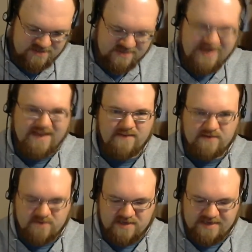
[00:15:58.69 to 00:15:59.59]
can't win
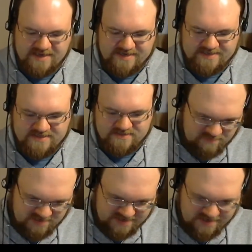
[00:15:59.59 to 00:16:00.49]
them all, I guess.
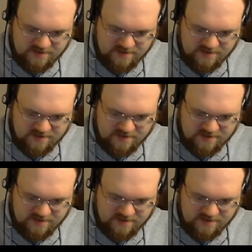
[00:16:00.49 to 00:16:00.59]
But